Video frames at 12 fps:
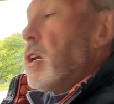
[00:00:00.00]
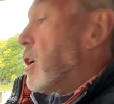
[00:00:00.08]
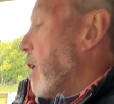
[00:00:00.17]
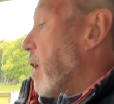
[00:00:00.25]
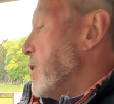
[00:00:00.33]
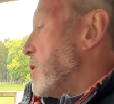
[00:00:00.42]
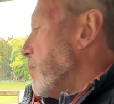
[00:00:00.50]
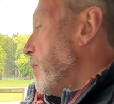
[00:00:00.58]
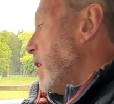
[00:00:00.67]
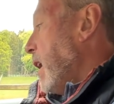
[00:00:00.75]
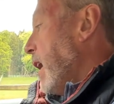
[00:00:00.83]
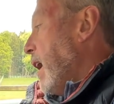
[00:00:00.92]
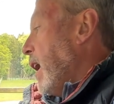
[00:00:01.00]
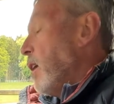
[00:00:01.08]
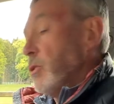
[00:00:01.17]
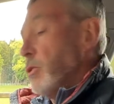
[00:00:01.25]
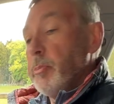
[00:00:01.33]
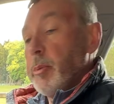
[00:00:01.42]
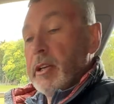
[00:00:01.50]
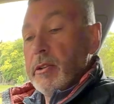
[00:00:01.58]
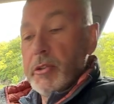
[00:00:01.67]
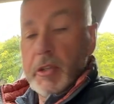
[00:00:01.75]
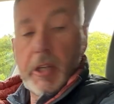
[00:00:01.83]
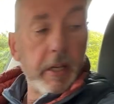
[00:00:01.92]
Great. Yeah, I was a bit
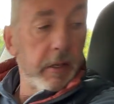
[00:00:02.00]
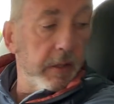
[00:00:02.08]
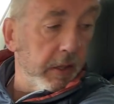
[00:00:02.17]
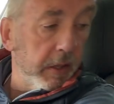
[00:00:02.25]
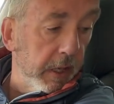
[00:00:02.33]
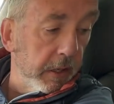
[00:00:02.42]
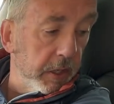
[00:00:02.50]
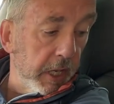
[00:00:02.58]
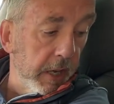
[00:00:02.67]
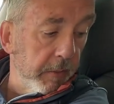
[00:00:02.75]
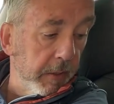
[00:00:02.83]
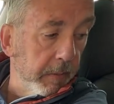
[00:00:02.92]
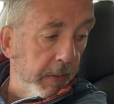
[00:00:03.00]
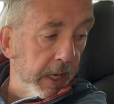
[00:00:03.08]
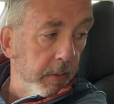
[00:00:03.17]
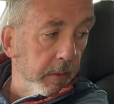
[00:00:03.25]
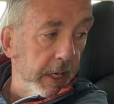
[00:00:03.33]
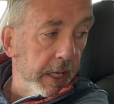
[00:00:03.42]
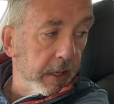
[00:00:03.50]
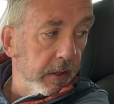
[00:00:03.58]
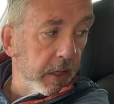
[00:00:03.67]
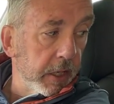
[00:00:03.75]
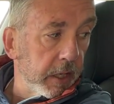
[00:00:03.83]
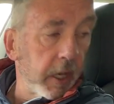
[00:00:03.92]
concerned that it might be,
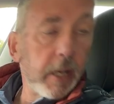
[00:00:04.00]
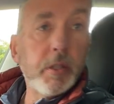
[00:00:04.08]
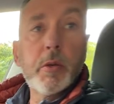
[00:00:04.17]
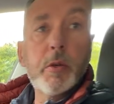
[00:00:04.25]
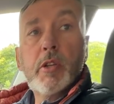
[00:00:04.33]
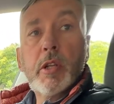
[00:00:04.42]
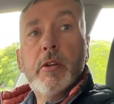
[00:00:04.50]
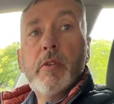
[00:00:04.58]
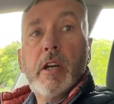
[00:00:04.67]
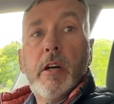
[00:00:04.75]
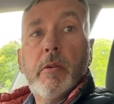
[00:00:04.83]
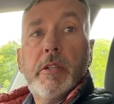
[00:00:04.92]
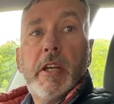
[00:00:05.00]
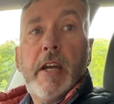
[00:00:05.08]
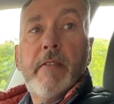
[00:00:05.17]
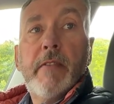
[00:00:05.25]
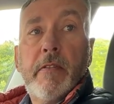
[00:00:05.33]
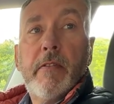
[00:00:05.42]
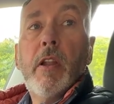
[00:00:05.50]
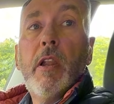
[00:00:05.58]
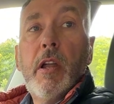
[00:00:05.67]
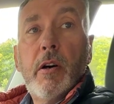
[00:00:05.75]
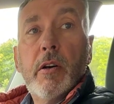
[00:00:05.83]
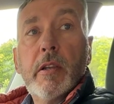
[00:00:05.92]
going to a saloon car, which I haven't had for a
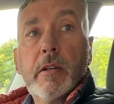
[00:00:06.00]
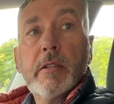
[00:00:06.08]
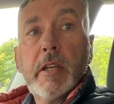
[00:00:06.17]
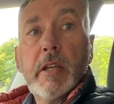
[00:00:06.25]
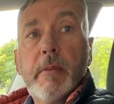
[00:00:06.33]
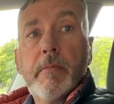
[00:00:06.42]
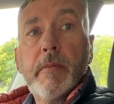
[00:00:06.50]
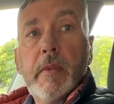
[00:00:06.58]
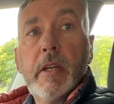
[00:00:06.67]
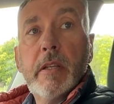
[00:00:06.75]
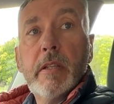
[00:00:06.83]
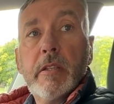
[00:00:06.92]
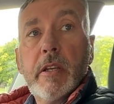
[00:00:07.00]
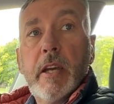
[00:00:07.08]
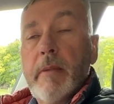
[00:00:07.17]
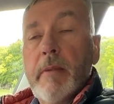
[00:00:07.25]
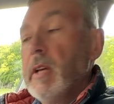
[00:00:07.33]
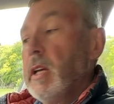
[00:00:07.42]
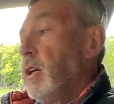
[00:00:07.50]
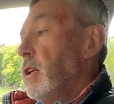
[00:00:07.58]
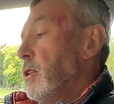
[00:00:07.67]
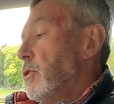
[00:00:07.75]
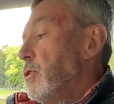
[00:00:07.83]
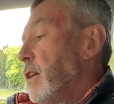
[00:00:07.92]
long, long time, that
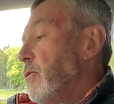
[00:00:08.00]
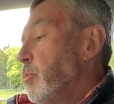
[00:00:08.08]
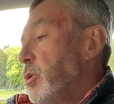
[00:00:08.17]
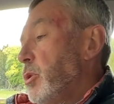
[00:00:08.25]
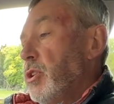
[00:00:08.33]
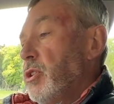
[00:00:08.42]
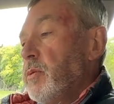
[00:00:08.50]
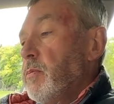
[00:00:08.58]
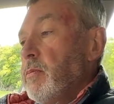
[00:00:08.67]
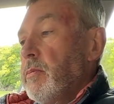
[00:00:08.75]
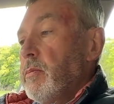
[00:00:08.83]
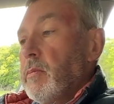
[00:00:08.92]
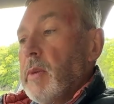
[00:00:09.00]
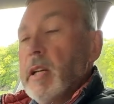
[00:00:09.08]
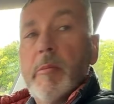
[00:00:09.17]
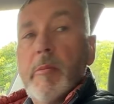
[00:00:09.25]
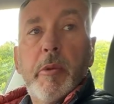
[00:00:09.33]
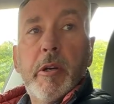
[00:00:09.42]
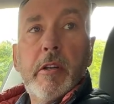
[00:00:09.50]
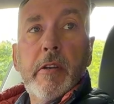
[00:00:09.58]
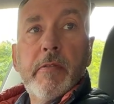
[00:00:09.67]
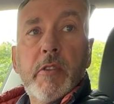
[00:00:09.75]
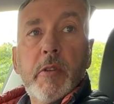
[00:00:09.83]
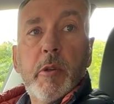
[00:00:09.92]
the driving position might be a bit
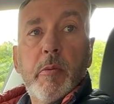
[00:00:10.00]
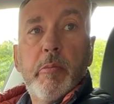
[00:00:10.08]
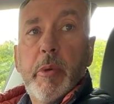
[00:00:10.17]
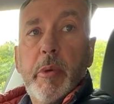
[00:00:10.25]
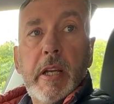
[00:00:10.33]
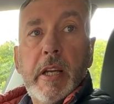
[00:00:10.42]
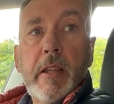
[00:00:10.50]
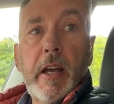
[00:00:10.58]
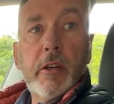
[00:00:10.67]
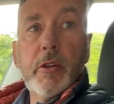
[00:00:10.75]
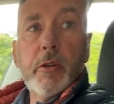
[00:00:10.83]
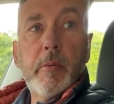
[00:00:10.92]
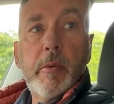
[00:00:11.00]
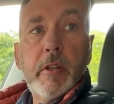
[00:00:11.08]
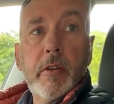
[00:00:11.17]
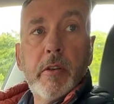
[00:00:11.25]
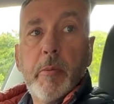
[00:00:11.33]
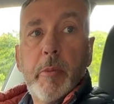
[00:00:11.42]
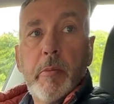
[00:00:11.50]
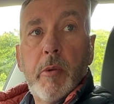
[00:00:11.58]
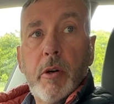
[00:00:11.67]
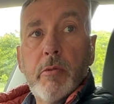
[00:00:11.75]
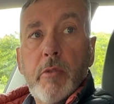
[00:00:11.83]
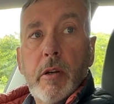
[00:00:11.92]
uncomfortable, but I couldn't have been
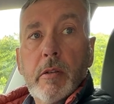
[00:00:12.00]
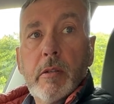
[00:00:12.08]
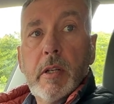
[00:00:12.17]
more wrong.